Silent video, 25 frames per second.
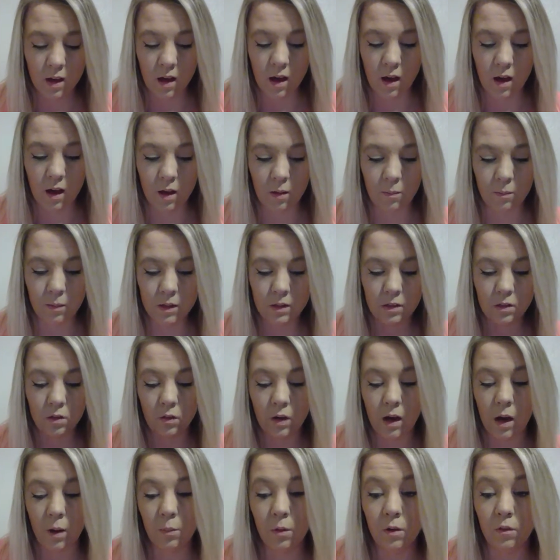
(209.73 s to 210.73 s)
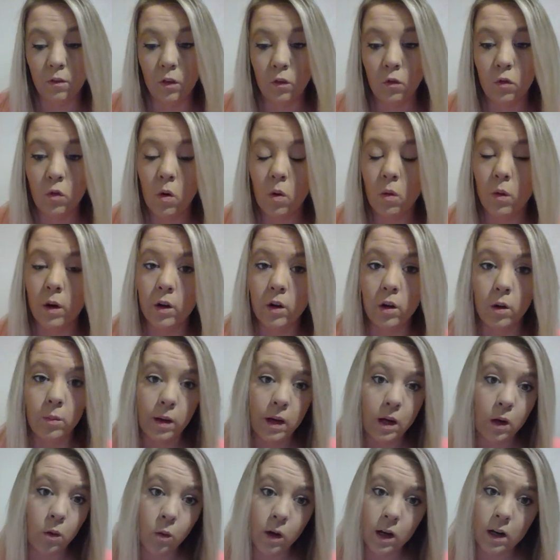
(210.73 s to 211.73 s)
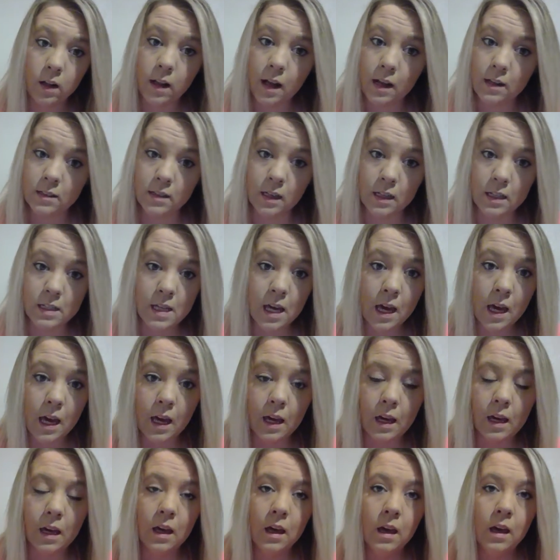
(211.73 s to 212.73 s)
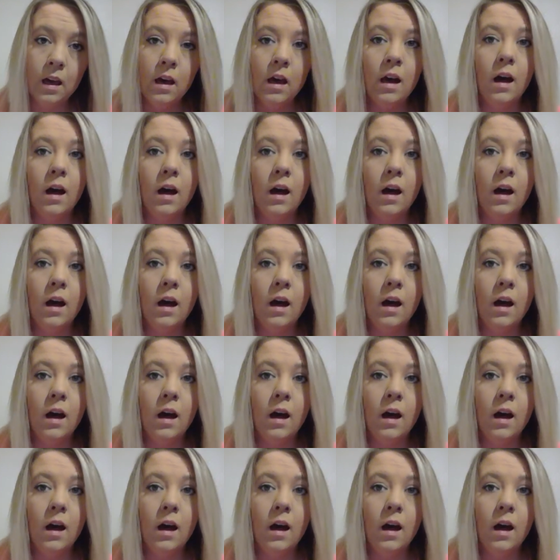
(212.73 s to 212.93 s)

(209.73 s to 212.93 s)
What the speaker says: And so now moving forward, no matter what class I take,